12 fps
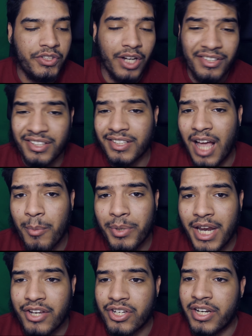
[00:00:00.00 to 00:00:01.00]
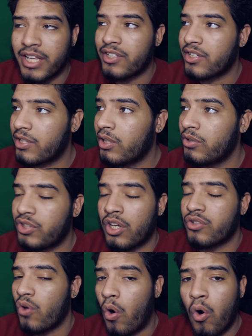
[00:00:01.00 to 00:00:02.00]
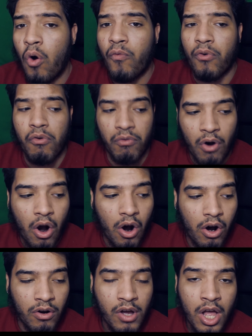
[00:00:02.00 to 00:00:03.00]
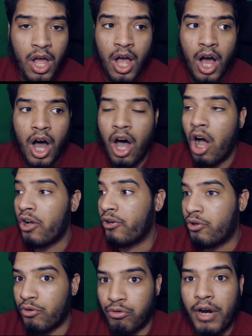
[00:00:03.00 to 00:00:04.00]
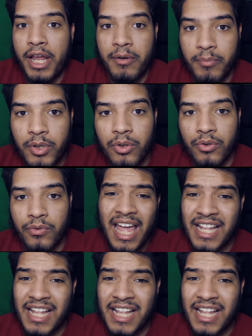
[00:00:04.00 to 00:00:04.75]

Justice Combination is still just overall a great move.